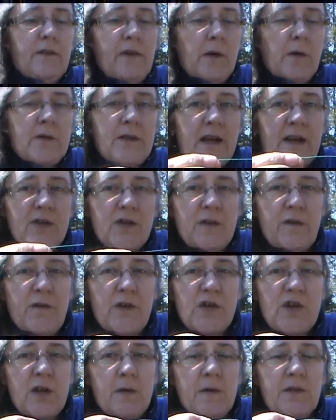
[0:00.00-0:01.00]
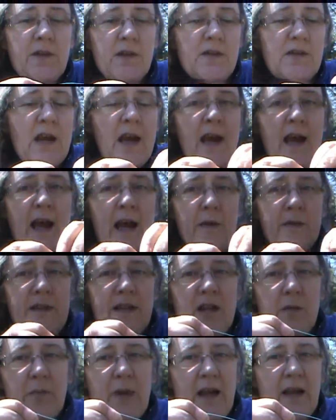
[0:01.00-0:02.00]
I was actually fishing with this, I would
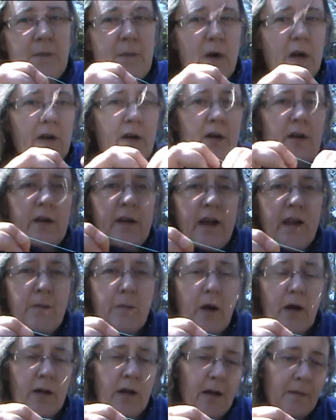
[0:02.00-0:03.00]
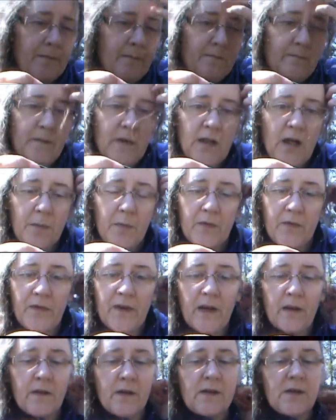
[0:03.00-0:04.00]
take a black marker and mark up a couple
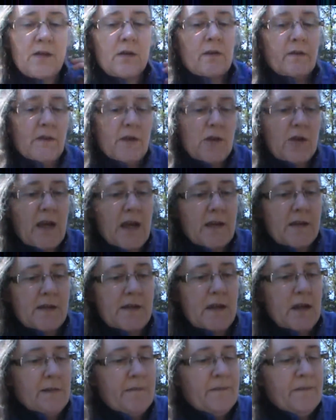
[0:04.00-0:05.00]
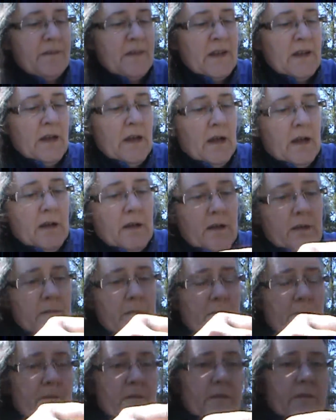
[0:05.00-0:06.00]
feet of this so the fish can't see it.
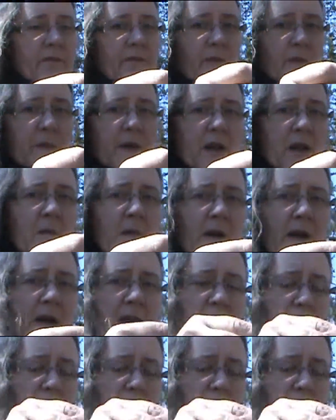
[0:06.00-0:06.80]
For a Palomar knot,